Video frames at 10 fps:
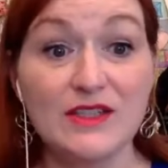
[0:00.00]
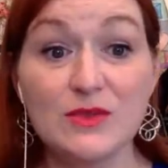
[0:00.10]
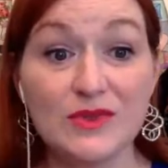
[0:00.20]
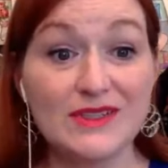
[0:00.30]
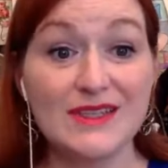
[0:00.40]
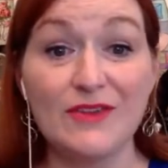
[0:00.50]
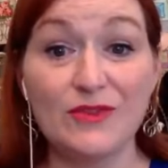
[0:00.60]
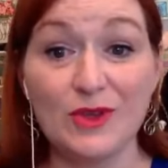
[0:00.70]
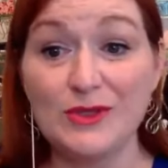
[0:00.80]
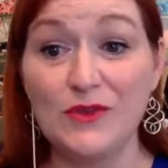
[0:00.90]
just want to say,
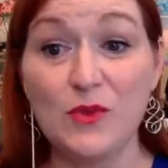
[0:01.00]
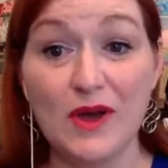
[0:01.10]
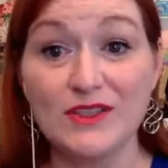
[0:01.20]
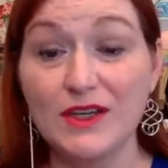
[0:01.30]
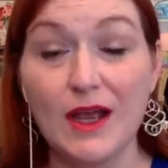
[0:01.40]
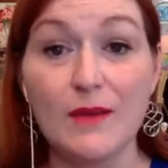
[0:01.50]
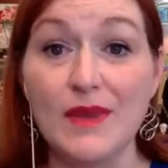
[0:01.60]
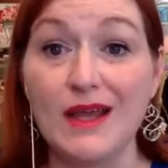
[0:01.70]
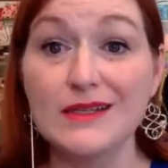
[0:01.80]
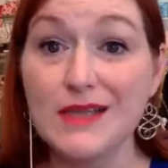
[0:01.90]
for those of you watching, I'm
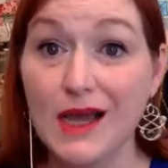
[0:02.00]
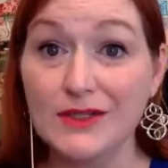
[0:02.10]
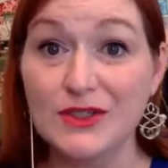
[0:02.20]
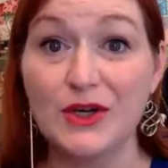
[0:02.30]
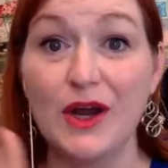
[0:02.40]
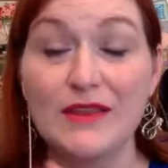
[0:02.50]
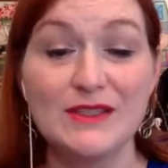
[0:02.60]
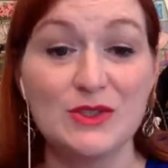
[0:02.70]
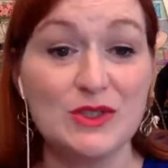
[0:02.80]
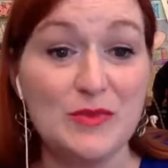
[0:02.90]
not a doctor. These
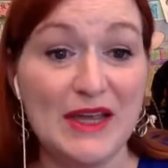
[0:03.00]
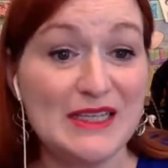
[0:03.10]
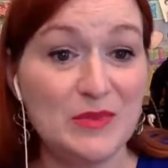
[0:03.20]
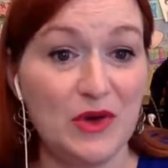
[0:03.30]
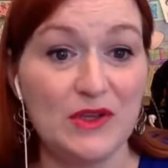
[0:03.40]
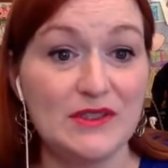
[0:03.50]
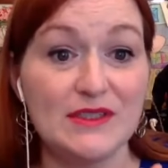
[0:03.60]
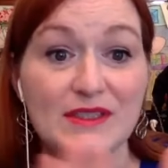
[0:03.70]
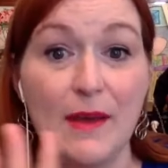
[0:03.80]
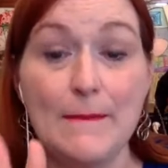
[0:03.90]
are just my
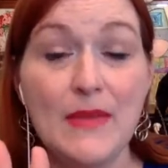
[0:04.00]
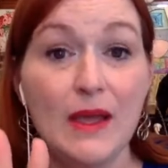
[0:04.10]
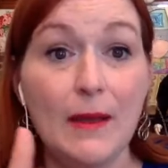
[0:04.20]
experiences. Some